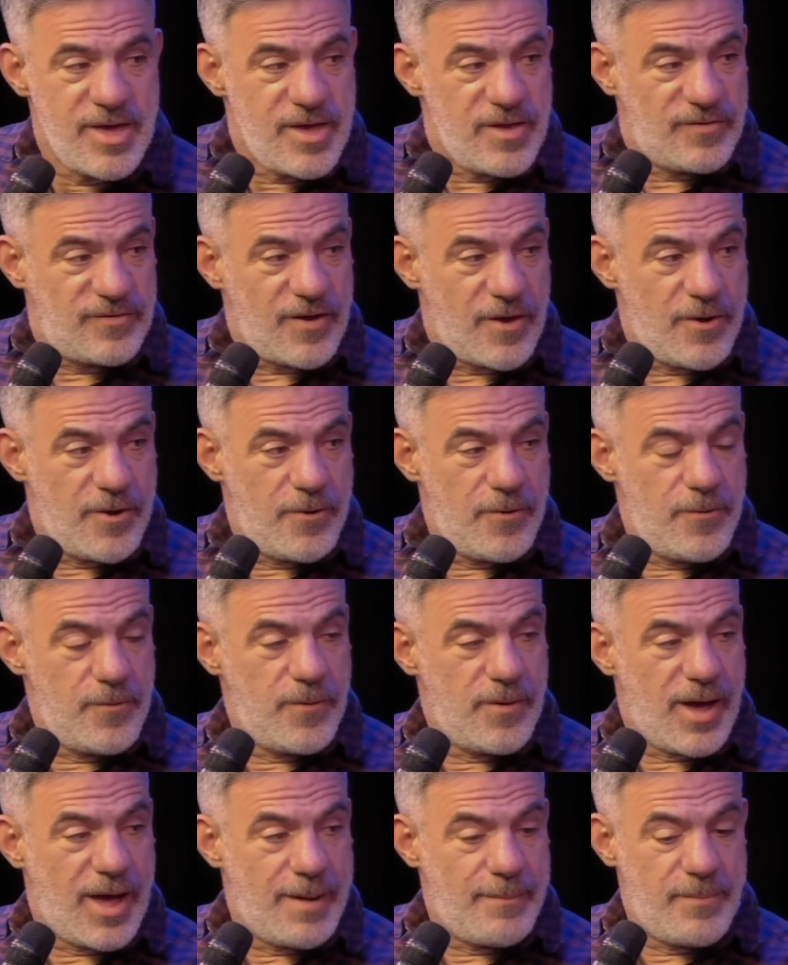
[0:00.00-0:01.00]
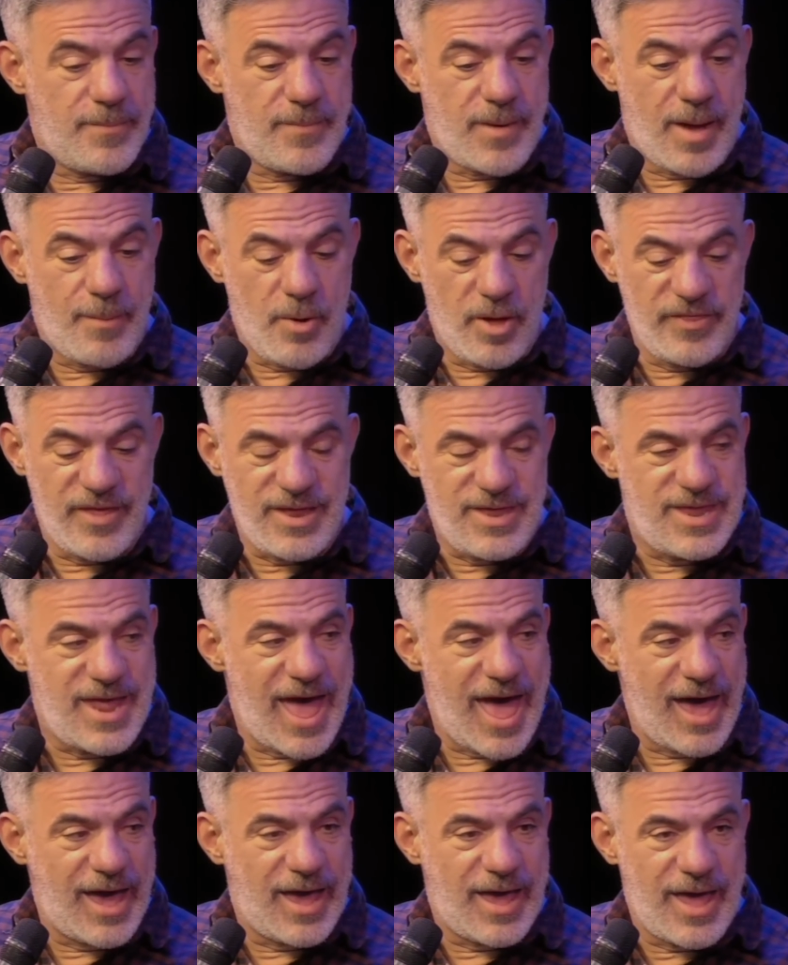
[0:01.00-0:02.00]
So um, I'm on the
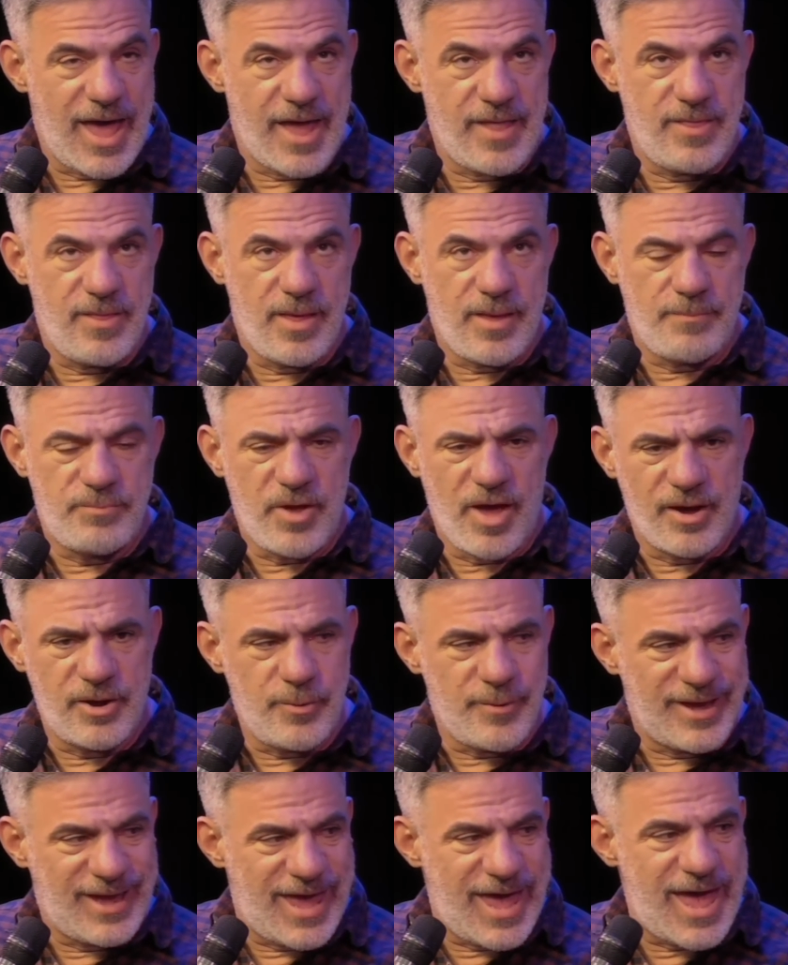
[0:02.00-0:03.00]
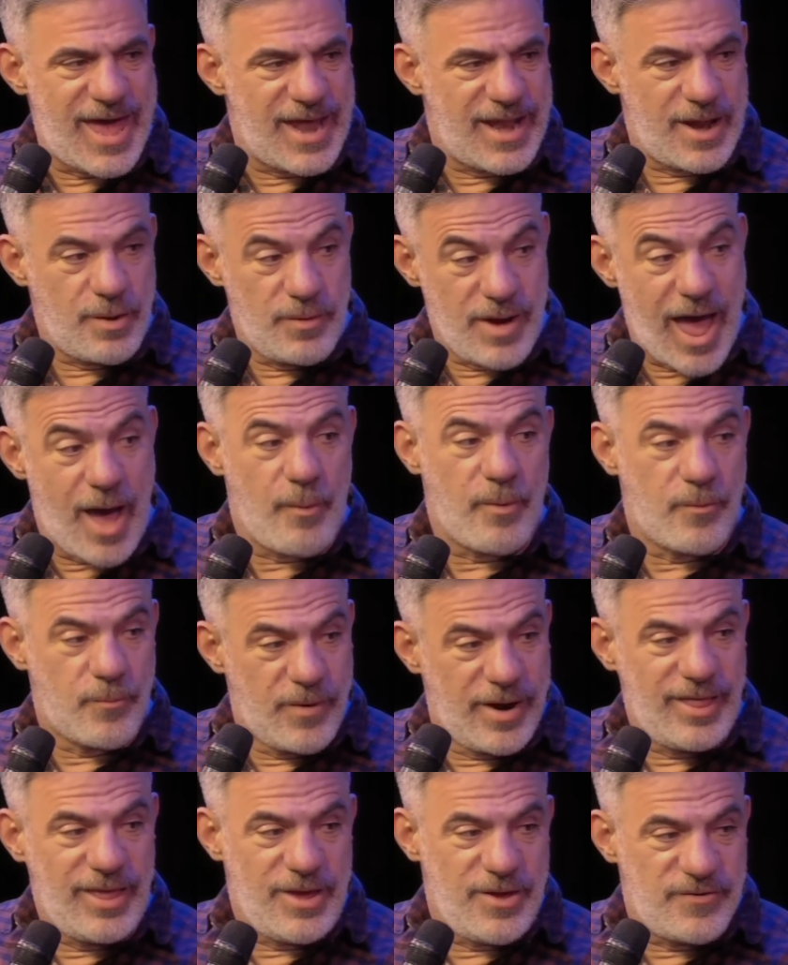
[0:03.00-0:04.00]
deck, and I'm talking to a kid, and now we're
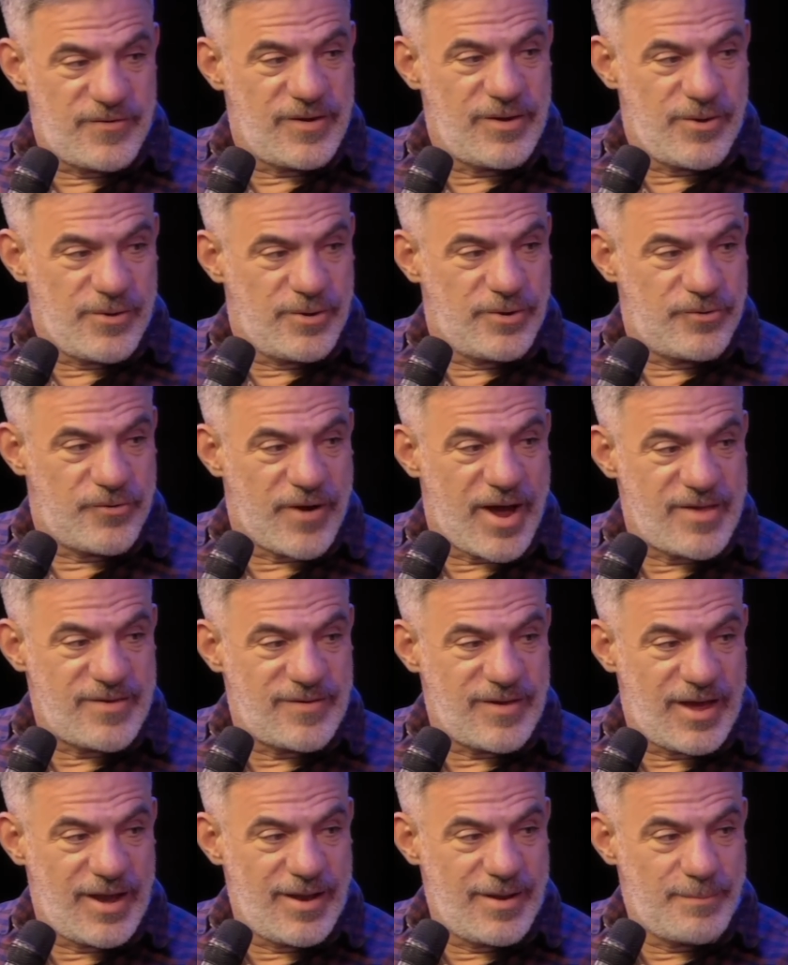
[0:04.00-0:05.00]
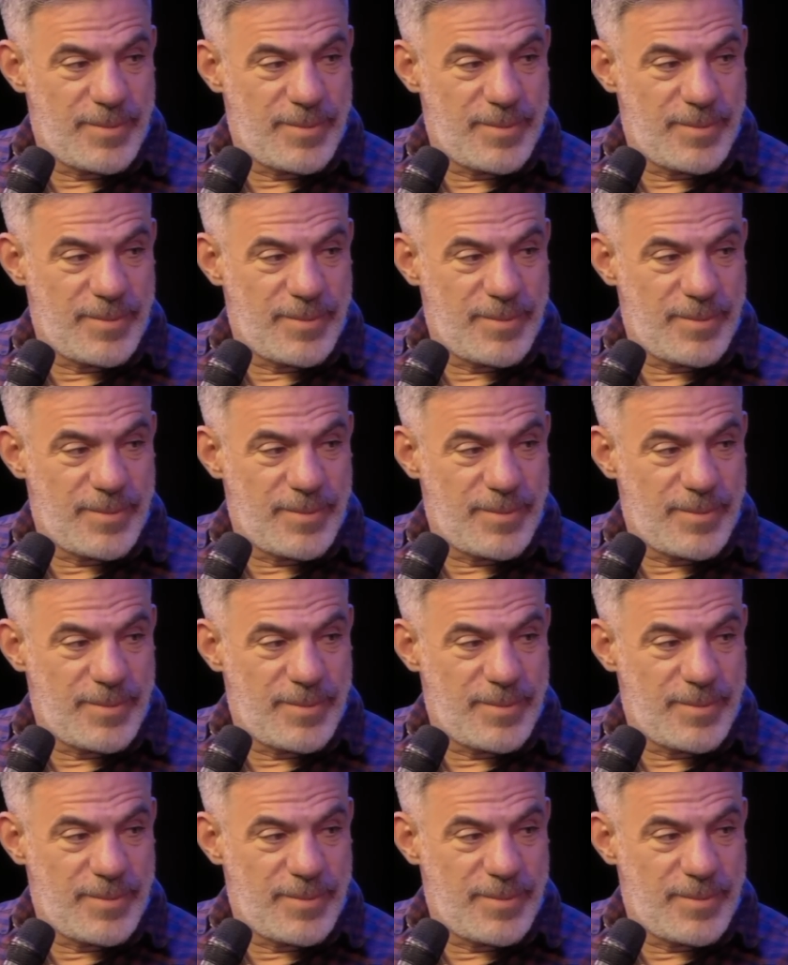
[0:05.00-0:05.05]
really using Google Translate.